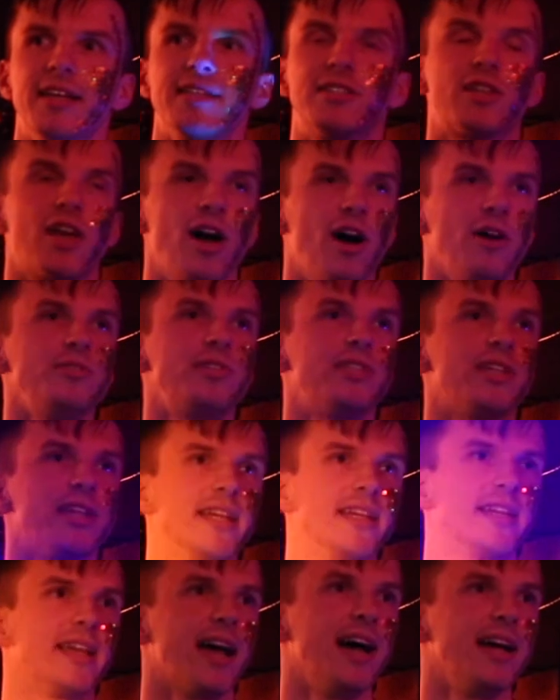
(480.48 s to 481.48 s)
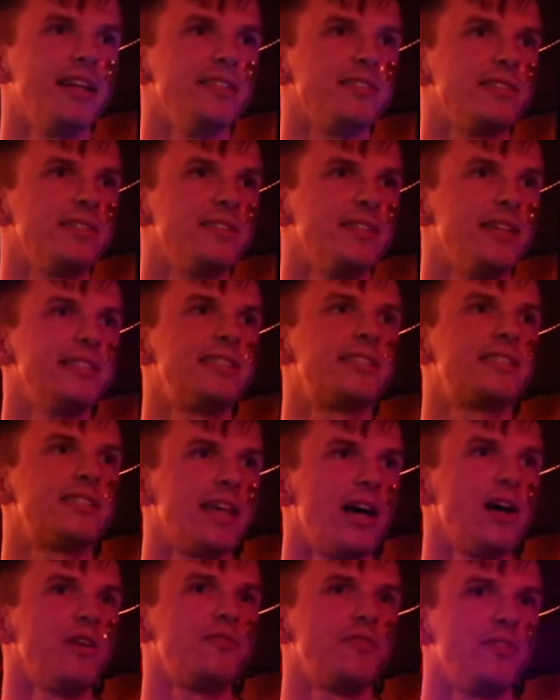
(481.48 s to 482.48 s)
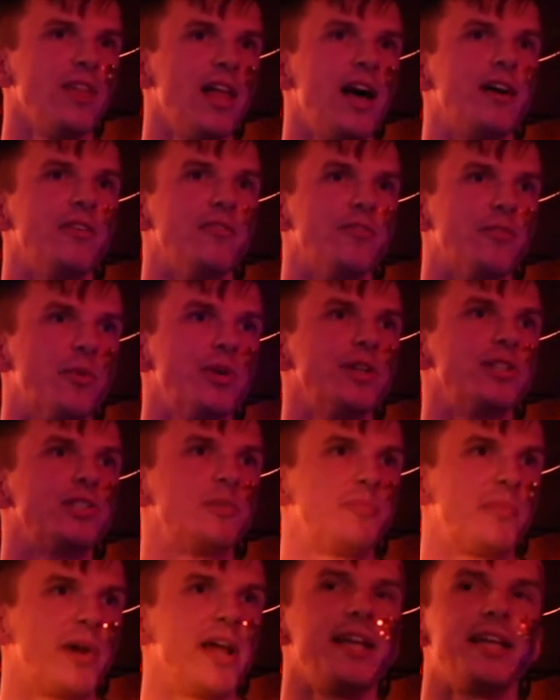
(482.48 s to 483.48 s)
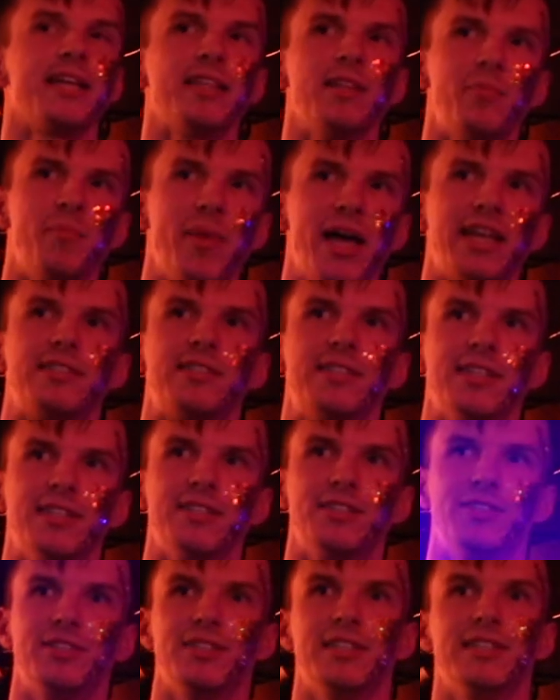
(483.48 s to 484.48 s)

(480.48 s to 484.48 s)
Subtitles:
coaching, guys. It's self-love. We're spreading the message.